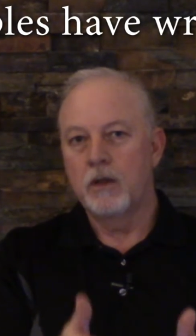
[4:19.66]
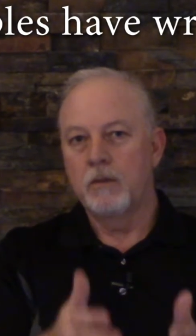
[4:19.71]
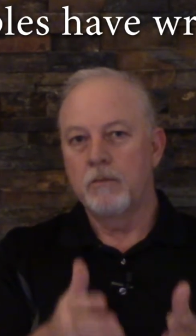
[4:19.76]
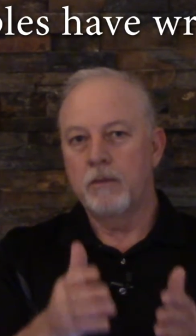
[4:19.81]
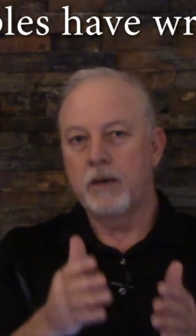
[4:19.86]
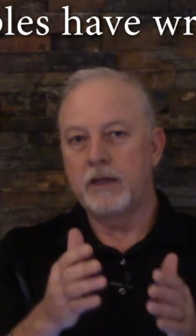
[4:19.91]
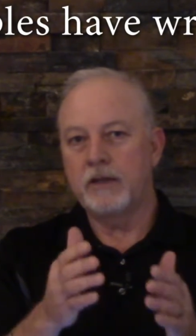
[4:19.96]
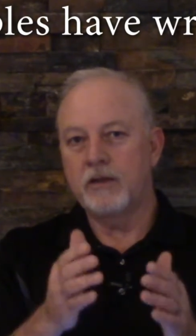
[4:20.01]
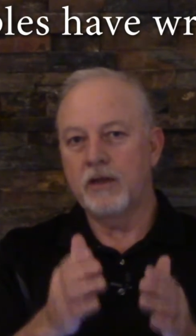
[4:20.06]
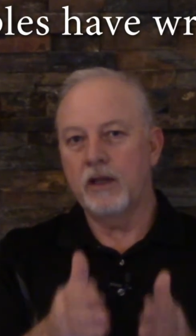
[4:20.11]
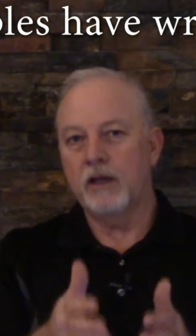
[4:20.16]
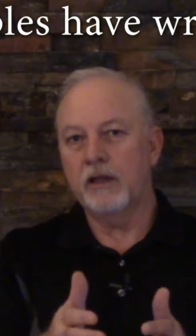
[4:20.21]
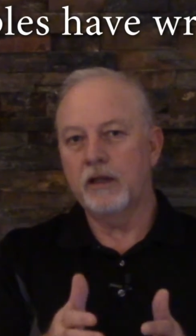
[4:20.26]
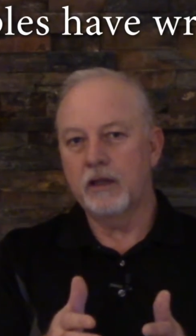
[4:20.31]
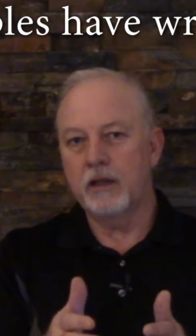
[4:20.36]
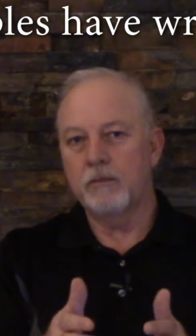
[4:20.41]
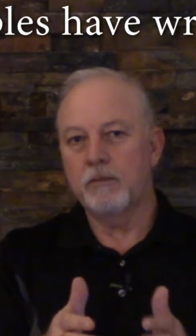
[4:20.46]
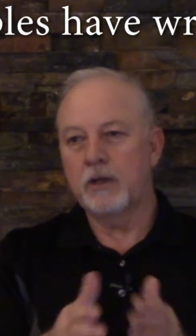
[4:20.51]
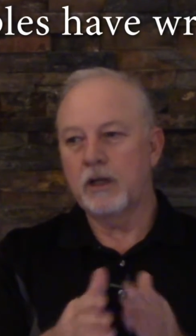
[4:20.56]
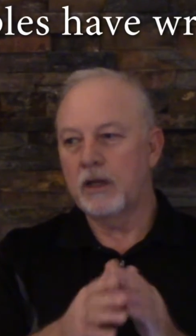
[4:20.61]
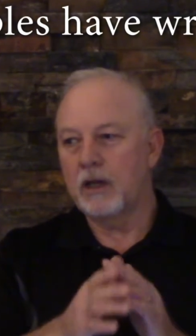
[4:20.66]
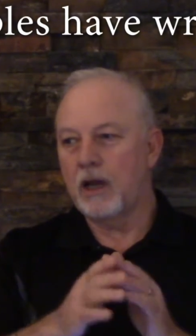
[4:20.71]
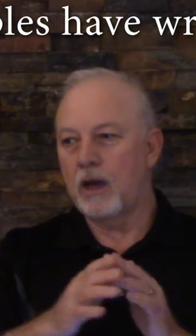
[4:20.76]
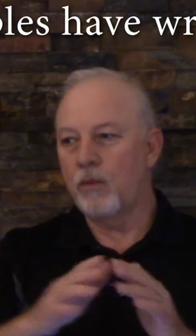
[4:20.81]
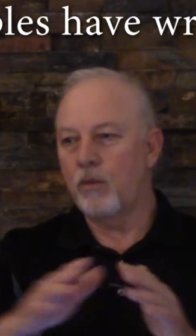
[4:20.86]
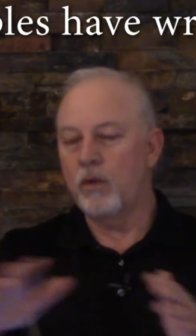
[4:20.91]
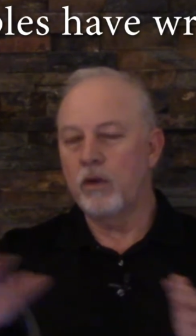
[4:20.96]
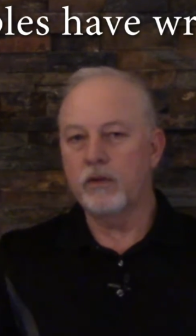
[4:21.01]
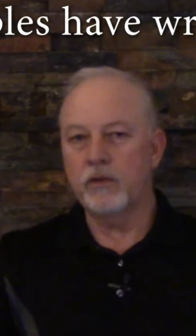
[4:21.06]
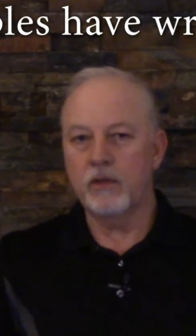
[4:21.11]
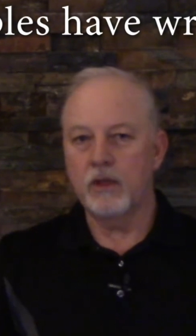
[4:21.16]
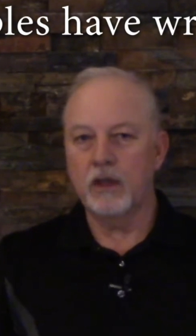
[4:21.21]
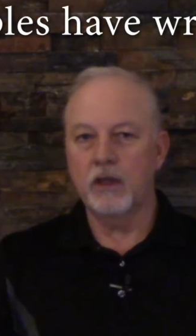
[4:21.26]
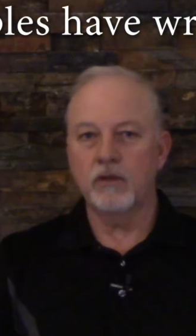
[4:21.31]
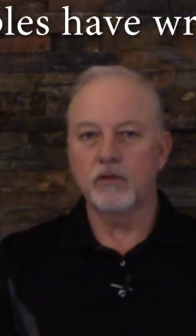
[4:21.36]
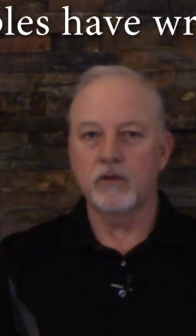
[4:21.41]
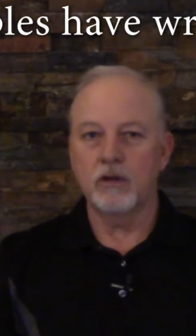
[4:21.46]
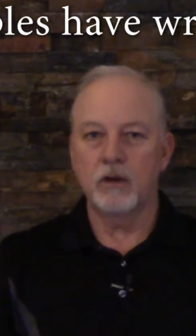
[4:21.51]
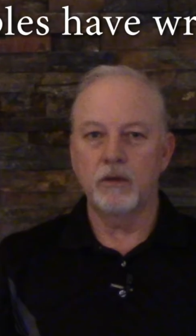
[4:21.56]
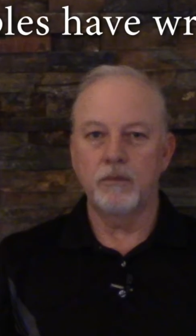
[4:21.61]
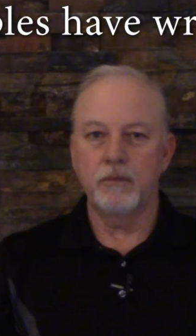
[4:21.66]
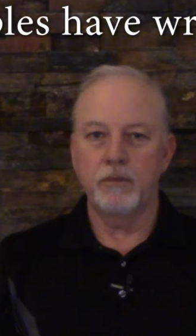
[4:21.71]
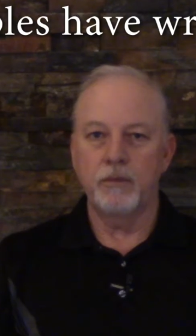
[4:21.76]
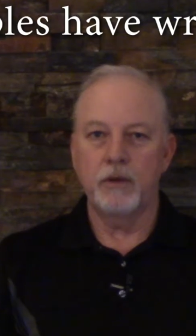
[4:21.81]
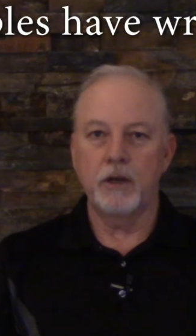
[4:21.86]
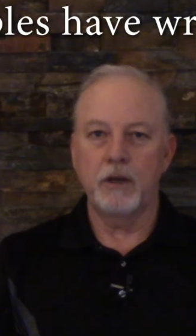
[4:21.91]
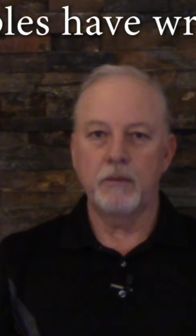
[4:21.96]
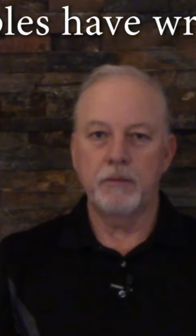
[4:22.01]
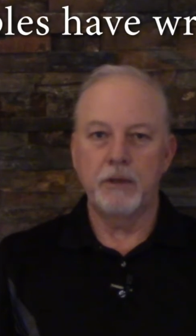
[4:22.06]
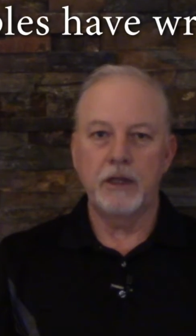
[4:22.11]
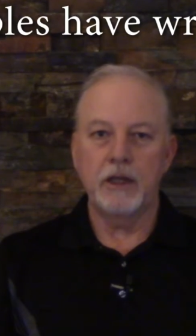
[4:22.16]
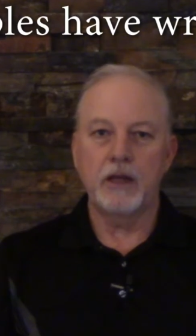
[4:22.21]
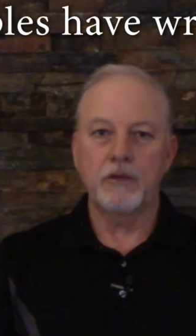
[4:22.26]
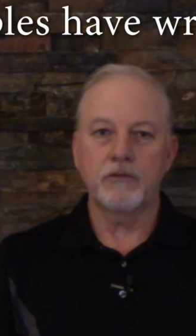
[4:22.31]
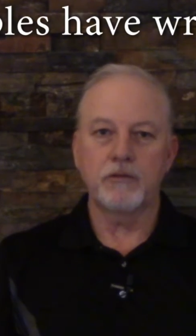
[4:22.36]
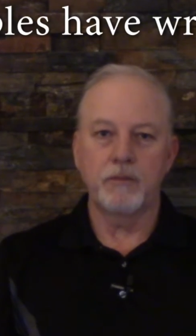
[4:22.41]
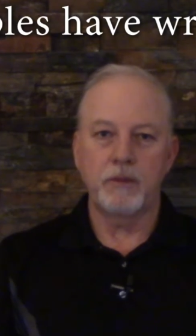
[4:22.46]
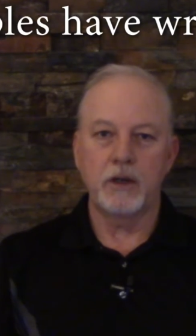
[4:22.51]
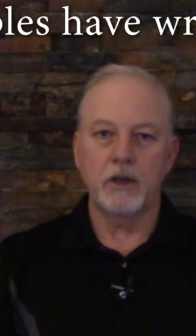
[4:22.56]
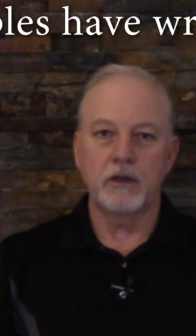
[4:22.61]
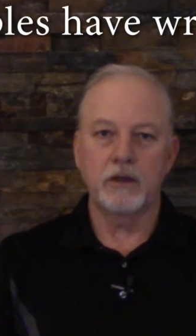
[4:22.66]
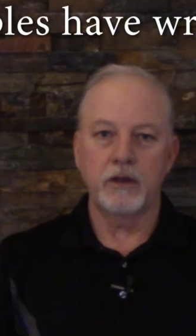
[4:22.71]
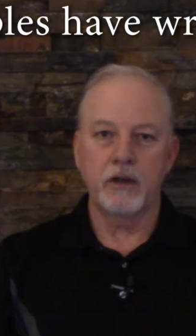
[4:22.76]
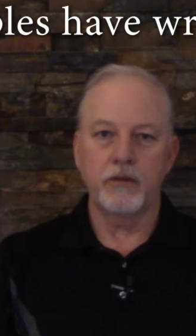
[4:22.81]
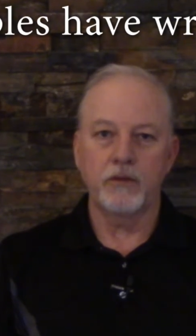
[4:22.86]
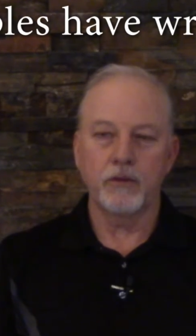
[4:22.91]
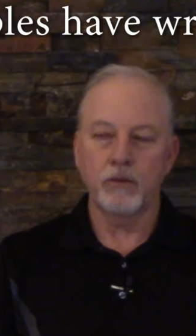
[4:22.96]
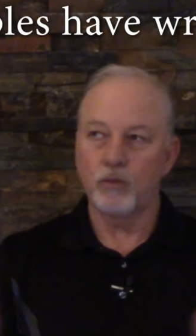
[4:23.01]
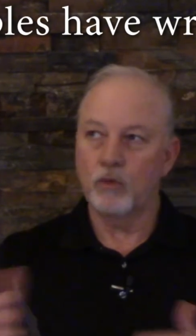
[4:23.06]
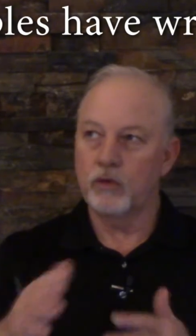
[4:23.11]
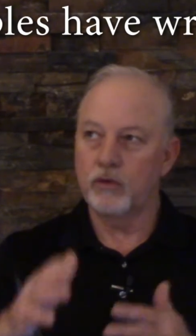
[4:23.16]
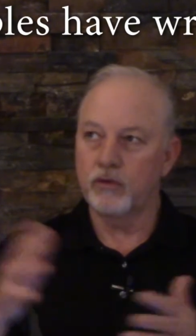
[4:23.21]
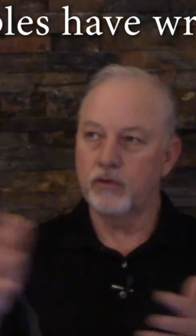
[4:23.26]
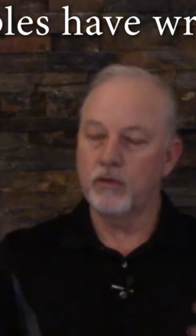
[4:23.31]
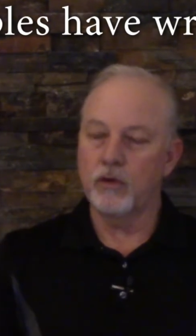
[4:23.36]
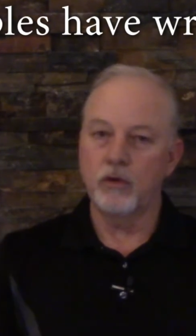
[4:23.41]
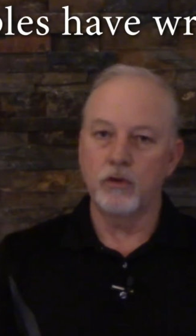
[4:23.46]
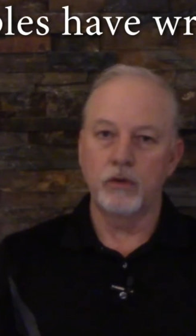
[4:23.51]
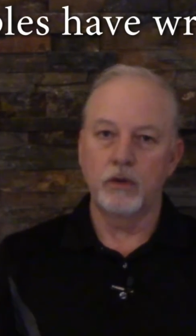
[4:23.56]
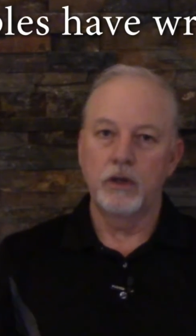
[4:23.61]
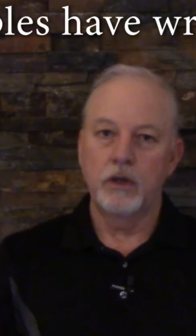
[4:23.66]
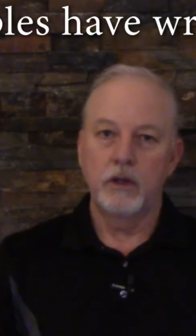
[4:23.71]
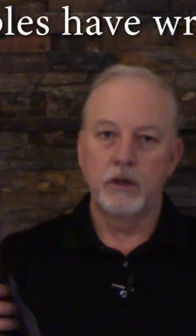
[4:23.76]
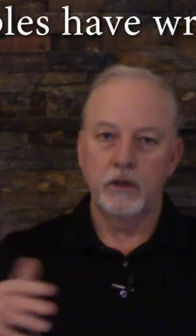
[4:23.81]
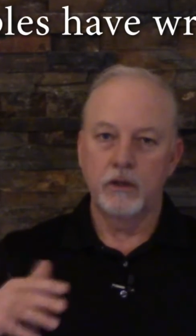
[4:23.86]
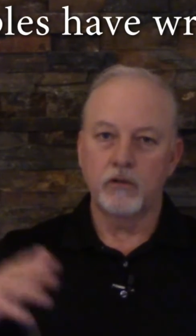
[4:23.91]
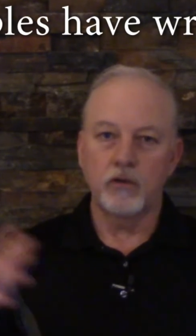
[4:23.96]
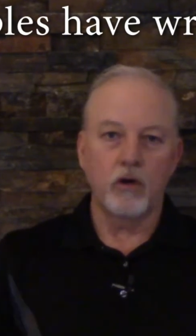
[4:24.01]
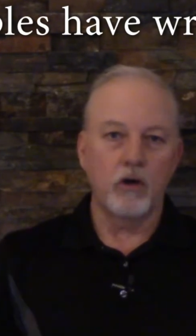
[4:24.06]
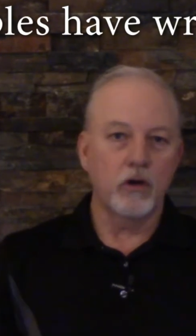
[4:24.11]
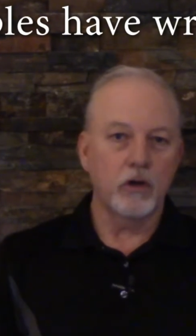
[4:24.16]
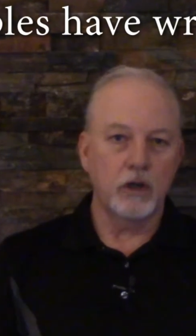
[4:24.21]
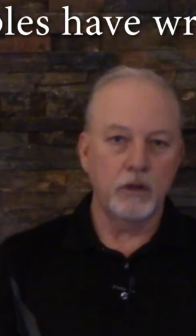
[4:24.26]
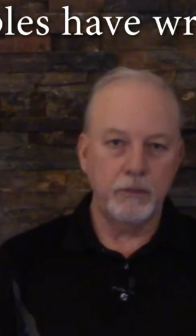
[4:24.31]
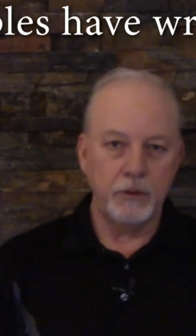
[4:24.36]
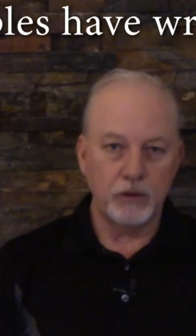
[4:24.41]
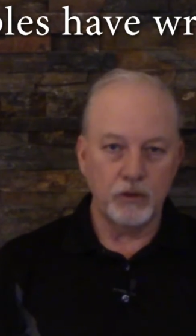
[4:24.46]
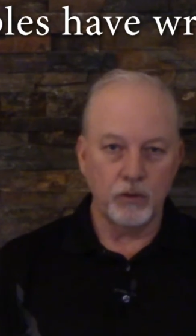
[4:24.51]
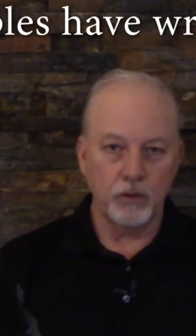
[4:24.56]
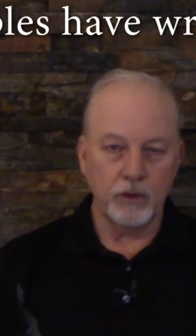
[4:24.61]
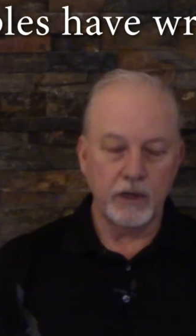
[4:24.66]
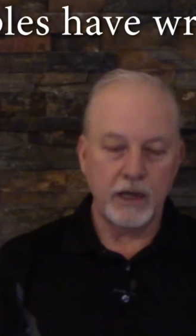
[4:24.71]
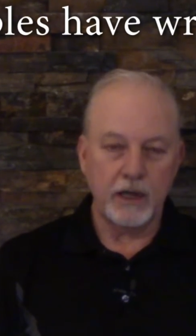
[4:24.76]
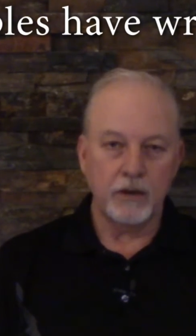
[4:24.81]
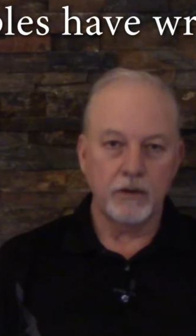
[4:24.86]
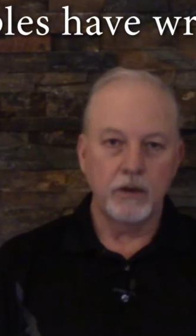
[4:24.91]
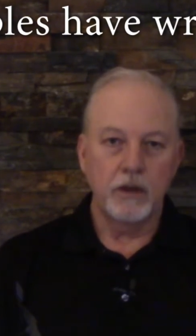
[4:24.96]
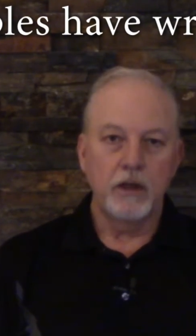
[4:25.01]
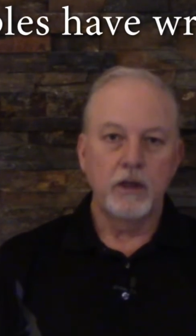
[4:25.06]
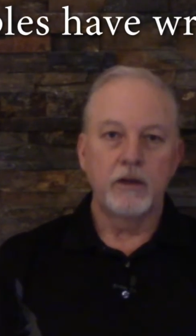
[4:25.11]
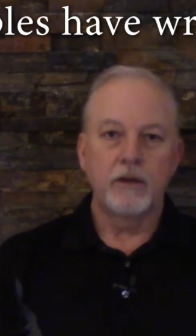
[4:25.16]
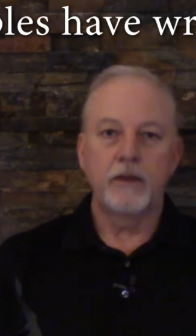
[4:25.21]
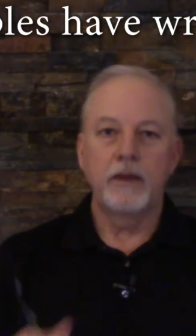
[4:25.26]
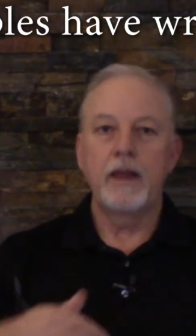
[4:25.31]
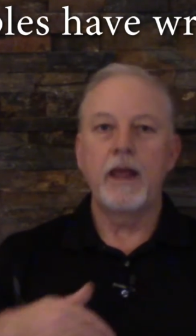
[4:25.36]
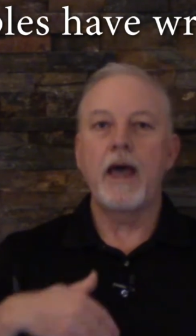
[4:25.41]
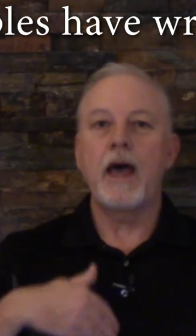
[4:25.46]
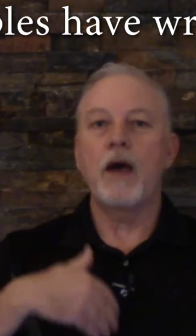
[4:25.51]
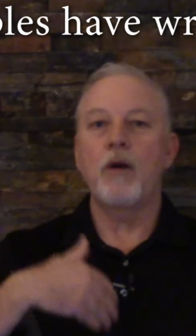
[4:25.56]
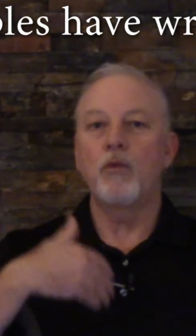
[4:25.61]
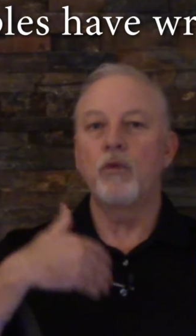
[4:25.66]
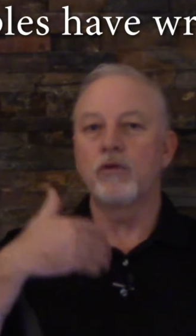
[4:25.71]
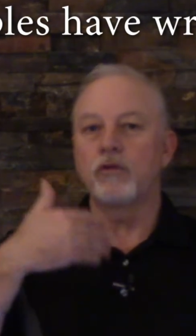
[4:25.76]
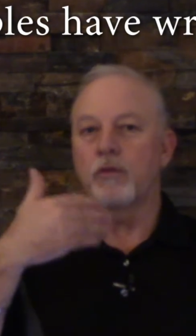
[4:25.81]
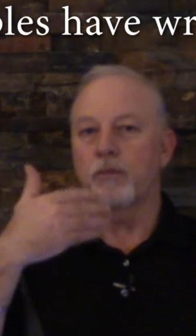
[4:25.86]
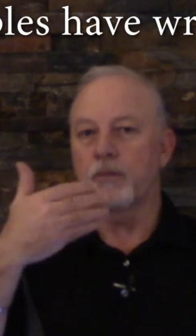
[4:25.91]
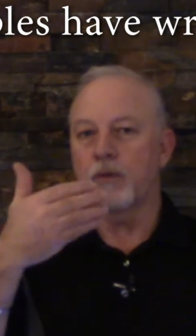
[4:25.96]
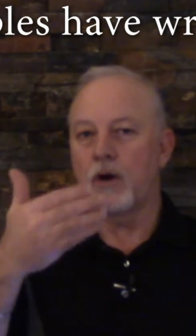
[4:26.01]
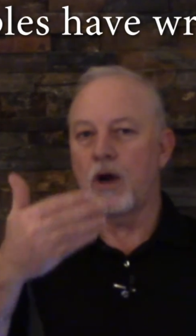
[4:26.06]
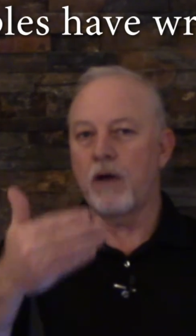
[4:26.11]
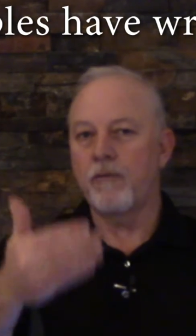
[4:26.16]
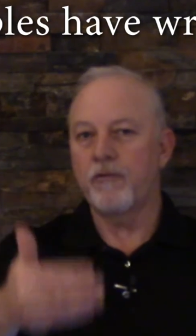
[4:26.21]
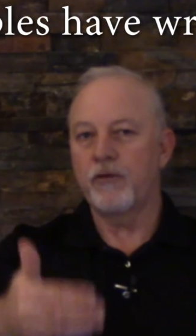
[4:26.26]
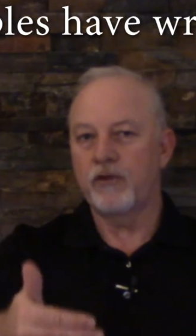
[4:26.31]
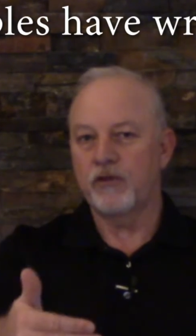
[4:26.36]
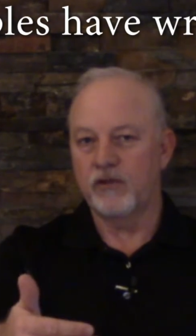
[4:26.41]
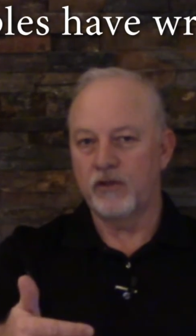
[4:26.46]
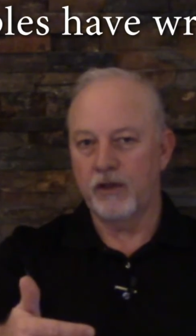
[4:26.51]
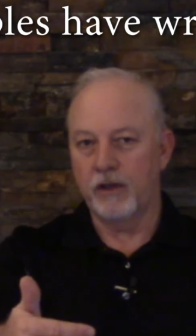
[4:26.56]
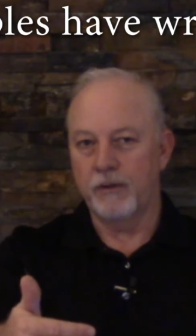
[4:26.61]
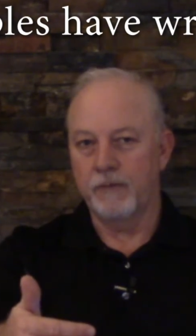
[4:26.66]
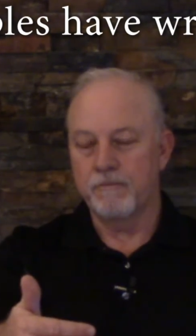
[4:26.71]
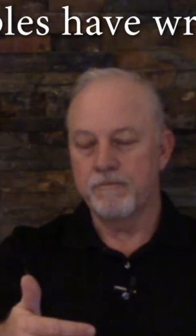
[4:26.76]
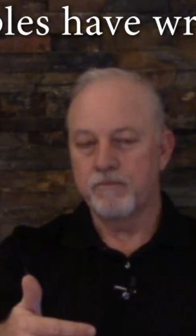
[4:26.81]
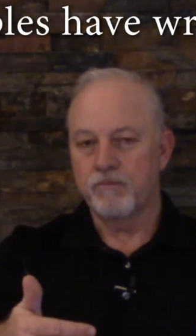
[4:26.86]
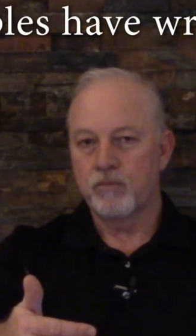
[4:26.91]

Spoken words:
by telling them that not one thing is going to be left upon another, one stone. It's all going to be torn down. That was a prophecy.